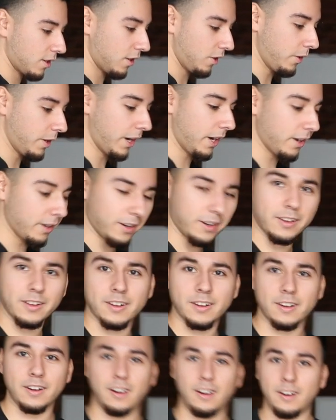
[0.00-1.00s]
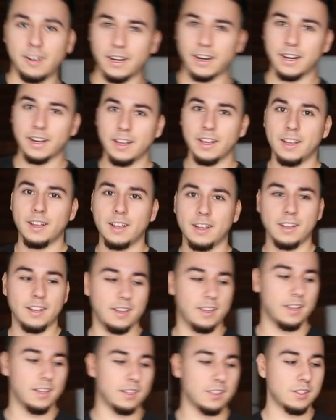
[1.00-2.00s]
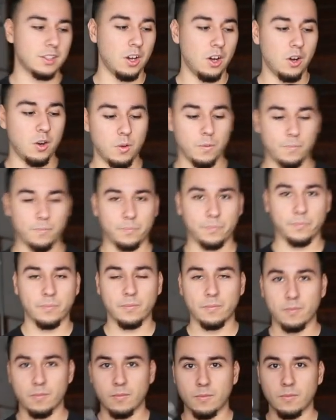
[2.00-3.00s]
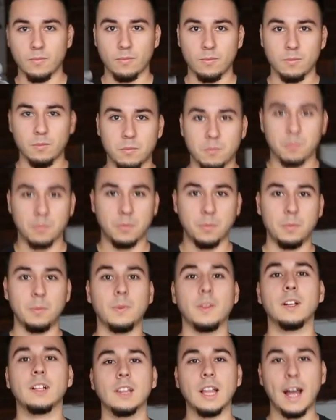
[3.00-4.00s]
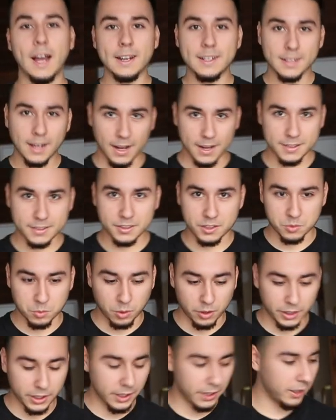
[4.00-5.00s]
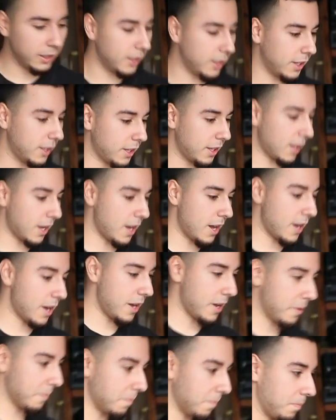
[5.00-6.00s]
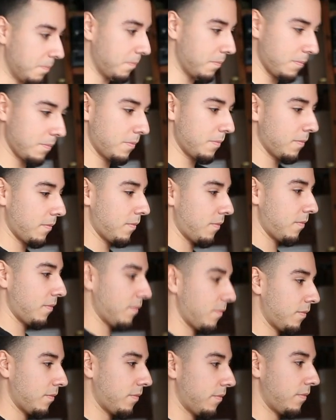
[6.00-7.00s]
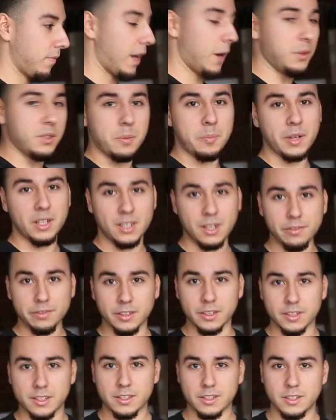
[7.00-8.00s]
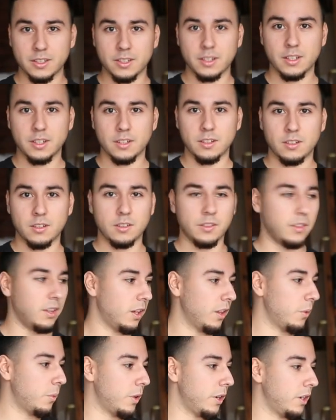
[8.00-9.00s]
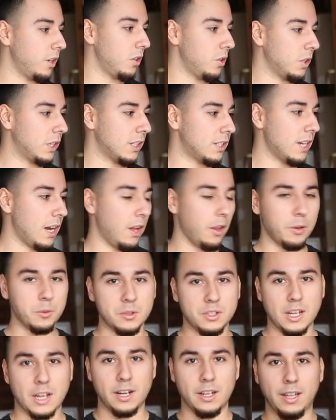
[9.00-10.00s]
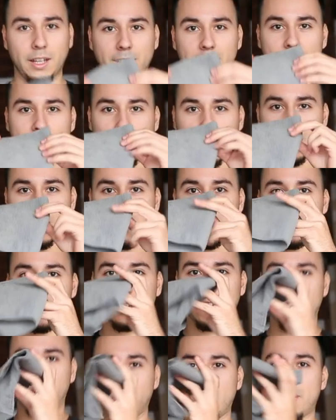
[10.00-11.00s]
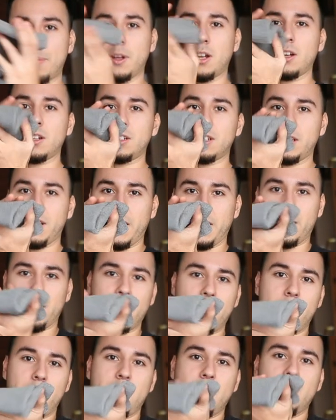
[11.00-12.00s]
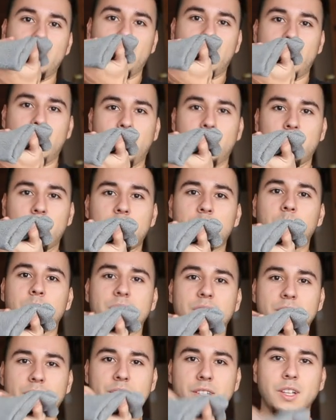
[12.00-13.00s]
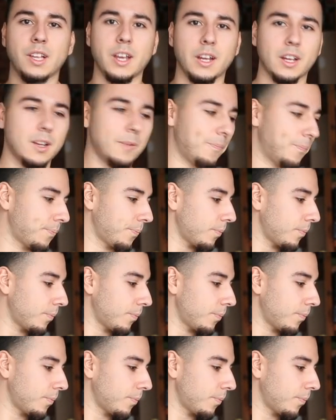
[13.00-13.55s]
Okay, all right. So the glide test is working. That was a big difference. The other one, you could tell it was kind of like sluggish and like grabbing onto, like, I don't know, it just wasn't slick.